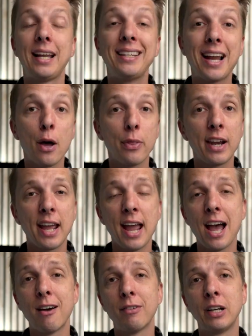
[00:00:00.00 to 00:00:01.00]
And now that I
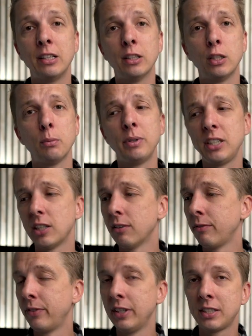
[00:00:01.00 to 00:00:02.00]
have a little bit
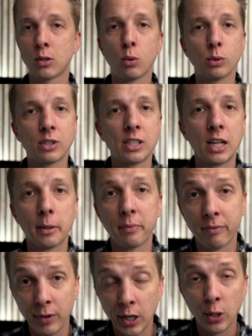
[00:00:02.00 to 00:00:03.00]
of this whole setup
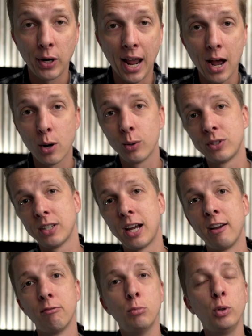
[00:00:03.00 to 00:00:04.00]
figured out,
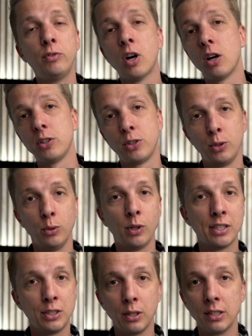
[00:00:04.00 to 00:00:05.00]
I've moved on to,
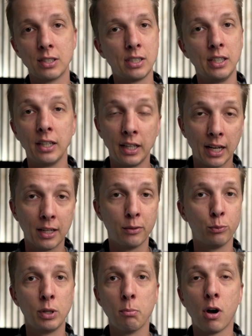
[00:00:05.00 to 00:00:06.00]
as you can see
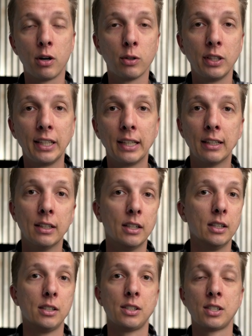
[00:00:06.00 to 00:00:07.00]
again, remodeling
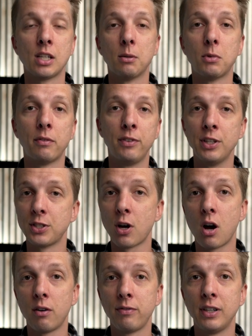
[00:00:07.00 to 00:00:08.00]
some of this
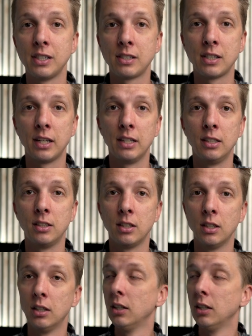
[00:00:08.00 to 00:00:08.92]
office and